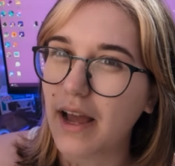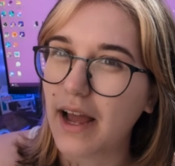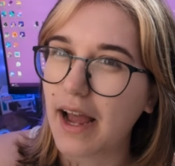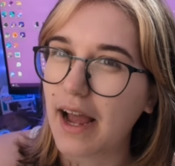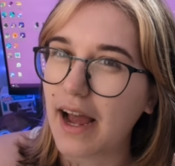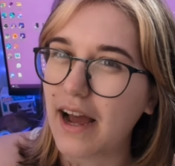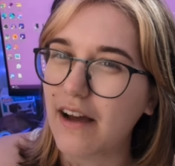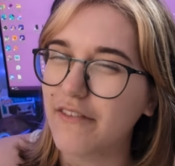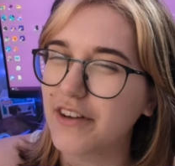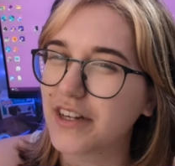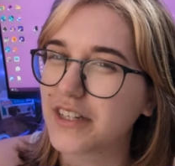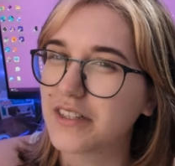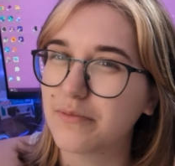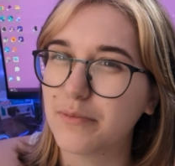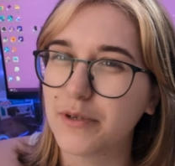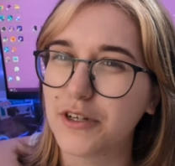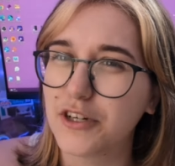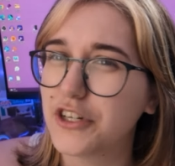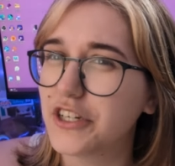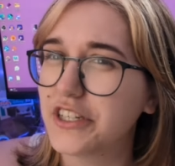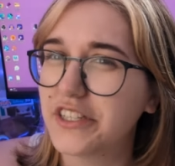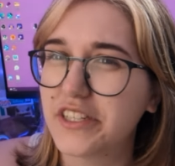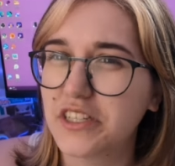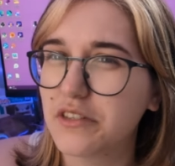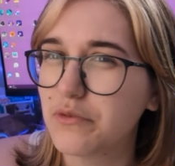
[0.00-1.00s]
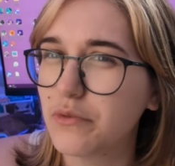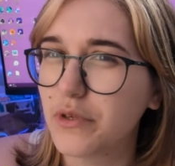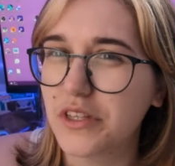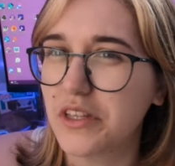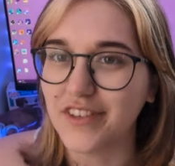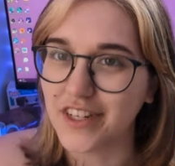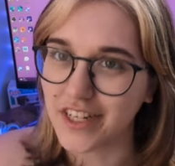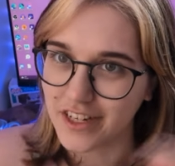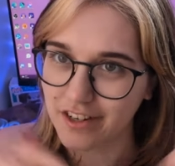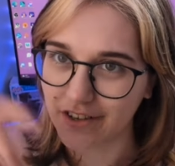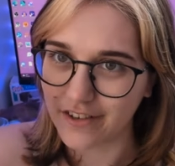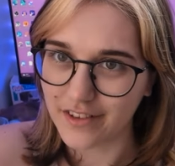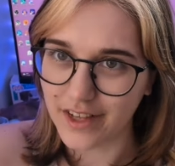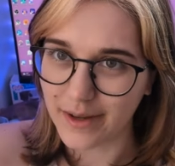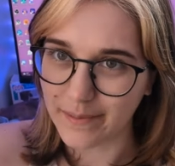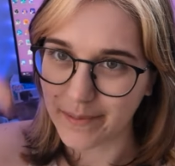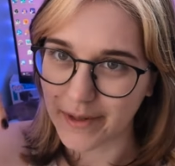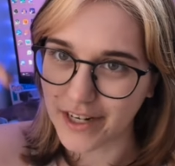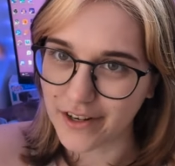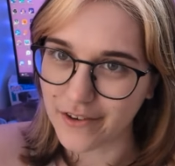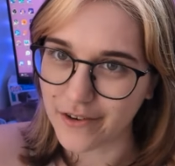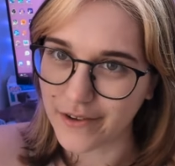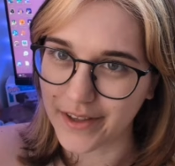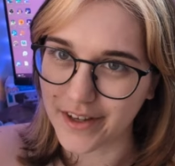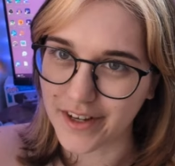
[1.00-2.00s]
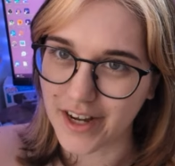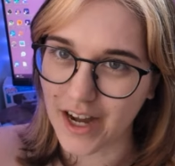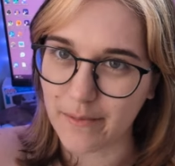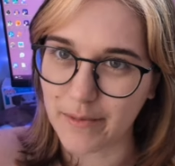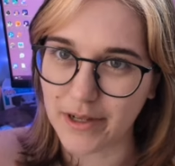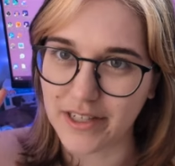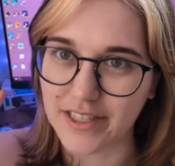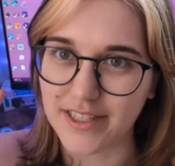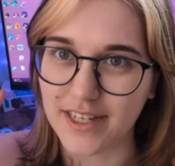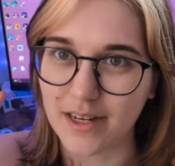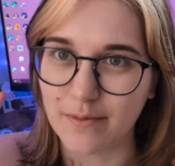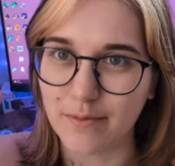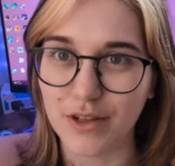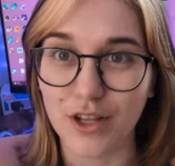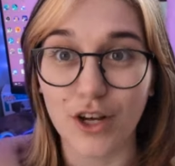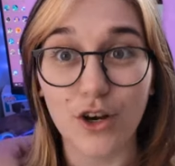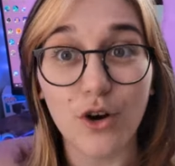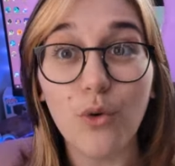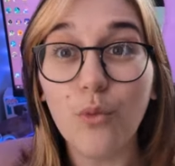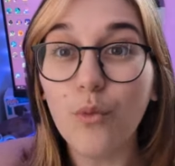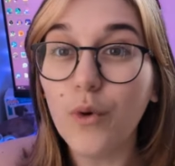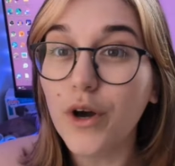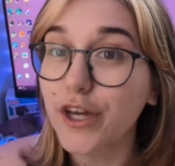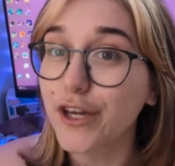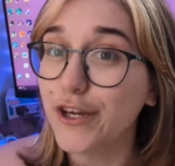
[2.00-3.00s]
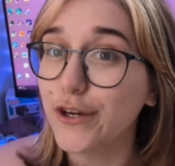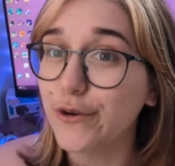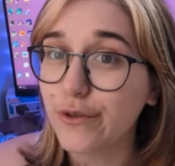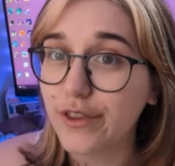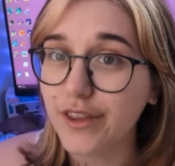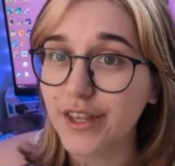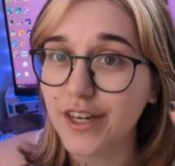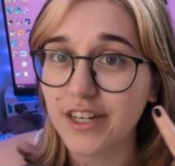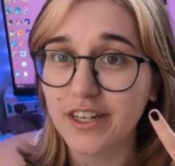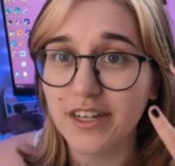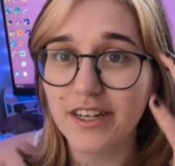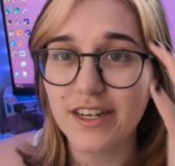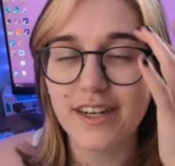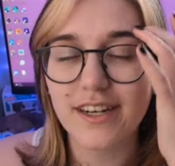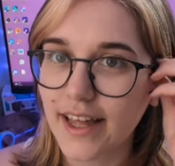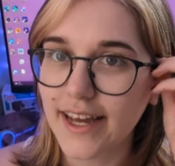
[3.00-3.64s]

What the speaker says: have experiences with. Video, let me know in the comments down below what you think.